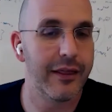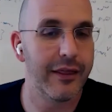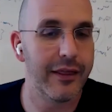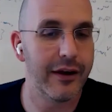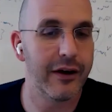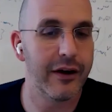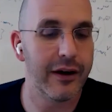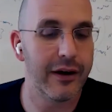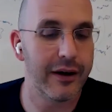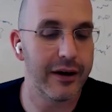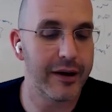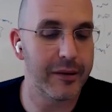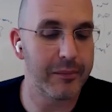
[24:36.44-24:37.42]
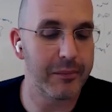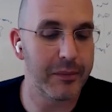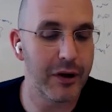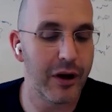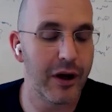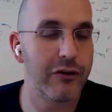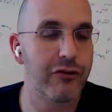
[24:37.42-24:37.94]
they're
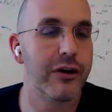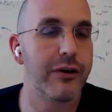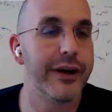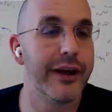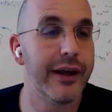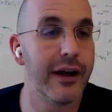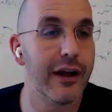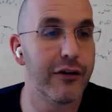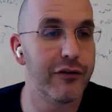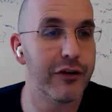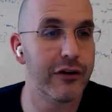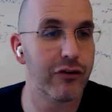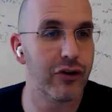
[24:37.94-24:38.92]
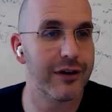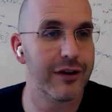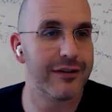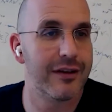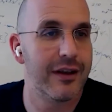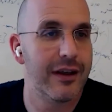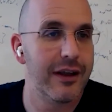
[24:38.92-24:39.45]
not generating enough interest
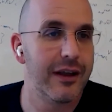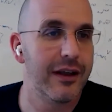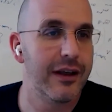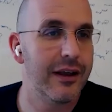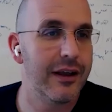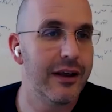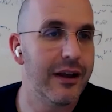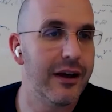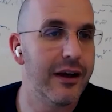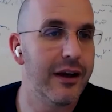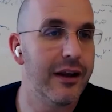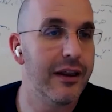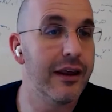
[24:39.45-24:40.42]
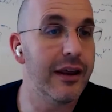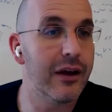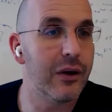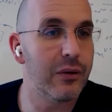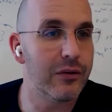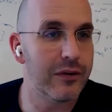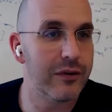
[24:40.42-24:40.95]
in the
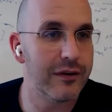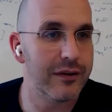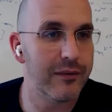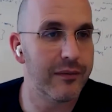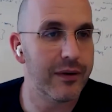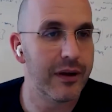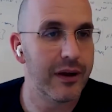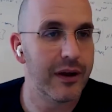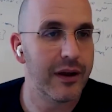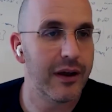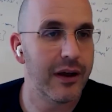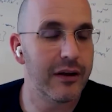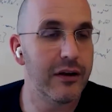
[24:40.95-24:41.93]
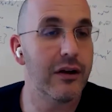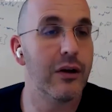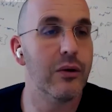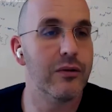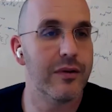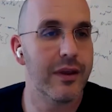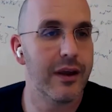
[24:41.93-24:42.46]
ecosystem to
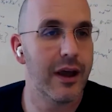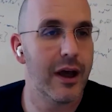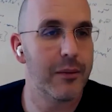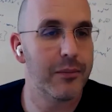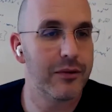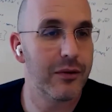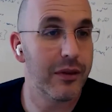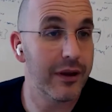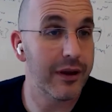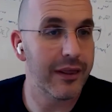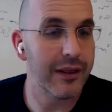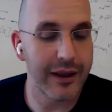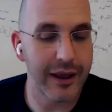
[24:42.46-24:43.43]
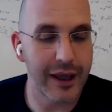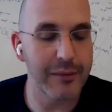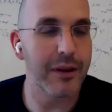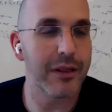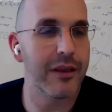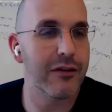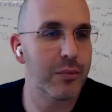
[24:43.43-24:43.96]
close the gap. So the game
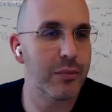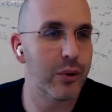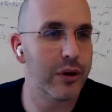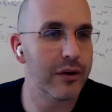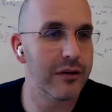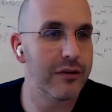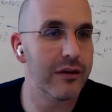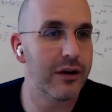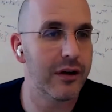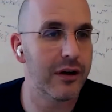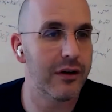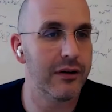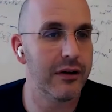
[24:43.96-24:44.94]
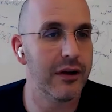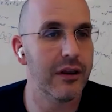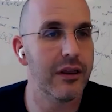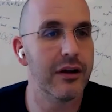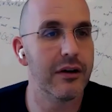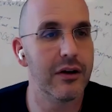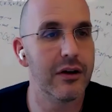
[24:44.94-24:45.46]
at this point is clearly
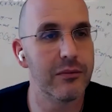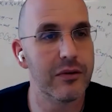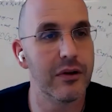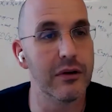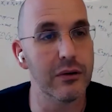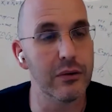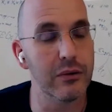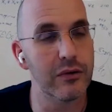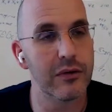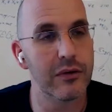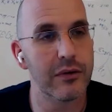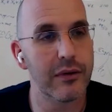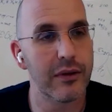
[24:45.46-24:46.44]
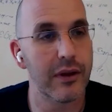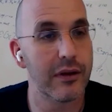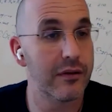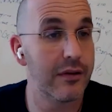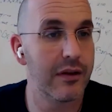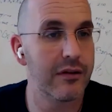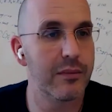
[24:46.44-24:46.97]
Ethereum's to lose.
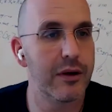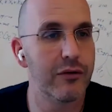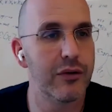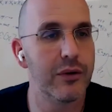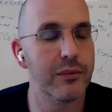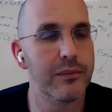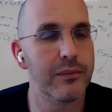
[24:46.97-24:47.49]
That's my view.